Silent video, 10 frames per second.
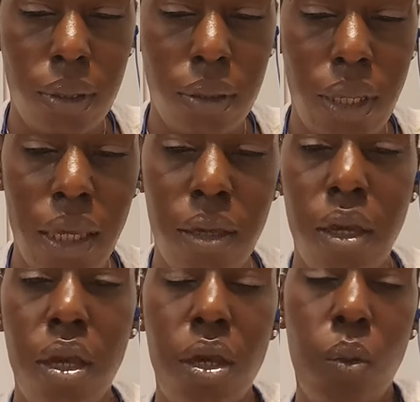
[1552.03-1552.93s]
like
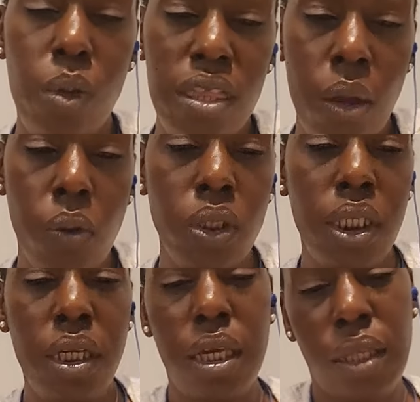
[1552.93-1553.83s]

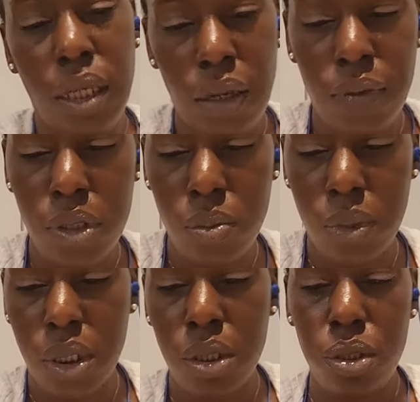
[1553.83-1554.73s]
withholding and then giving too
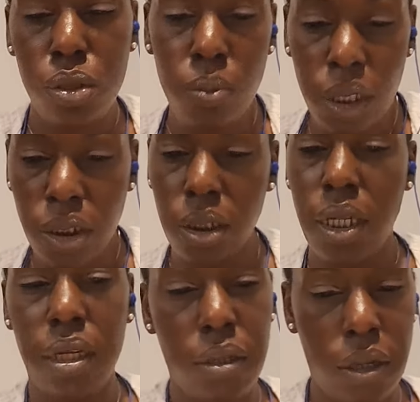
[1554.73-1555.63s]
much and
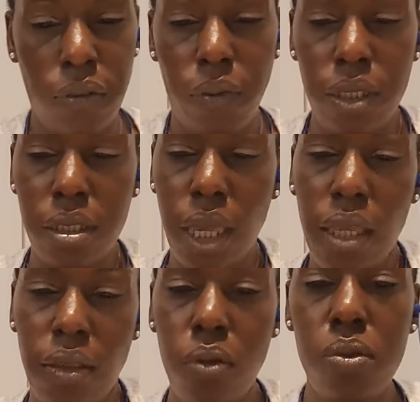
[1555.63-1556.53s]
not enough. It's like
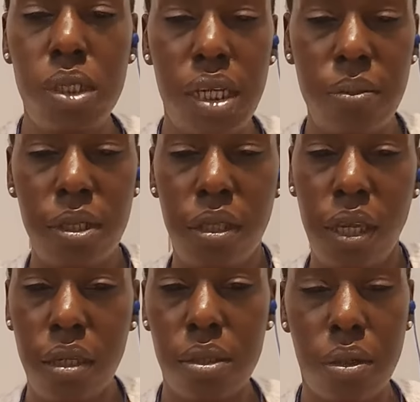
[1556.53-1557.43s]
those types of
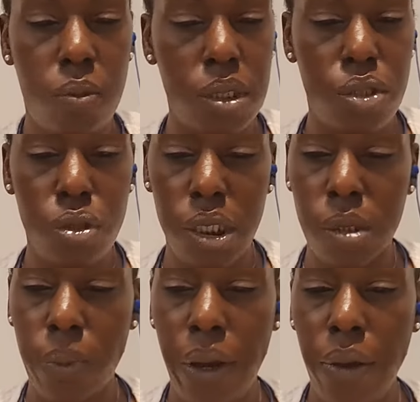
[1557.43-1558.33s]
things are what's
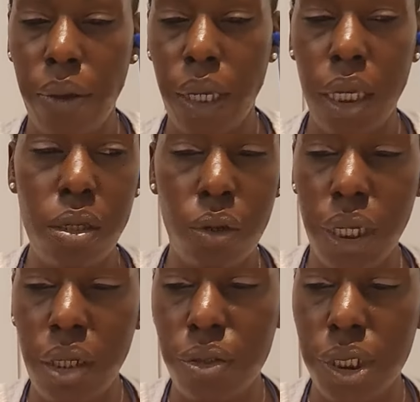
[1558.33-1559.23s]
transpiring in your
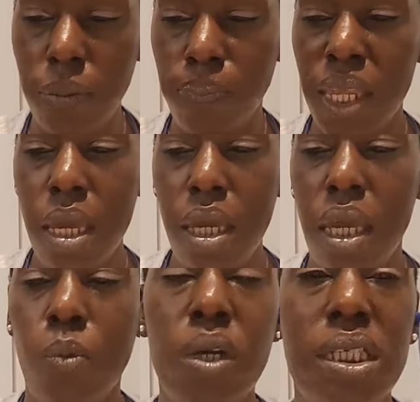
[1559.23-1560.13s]
energy.
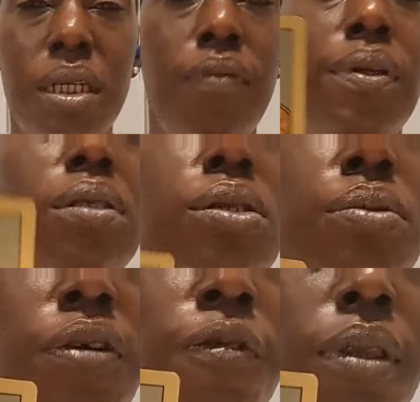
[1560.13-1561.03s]
It wasn't even two
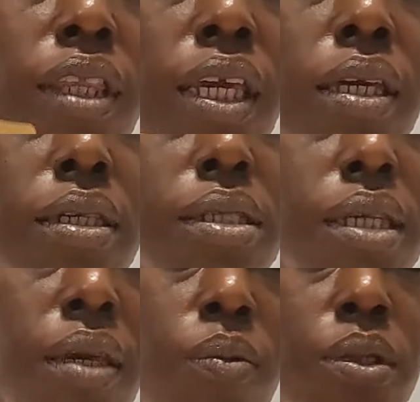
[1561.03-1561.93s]
different things.
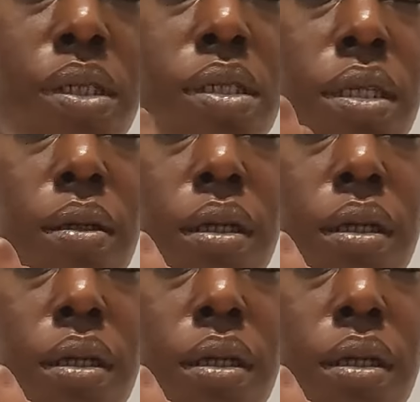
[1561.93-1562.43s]
It was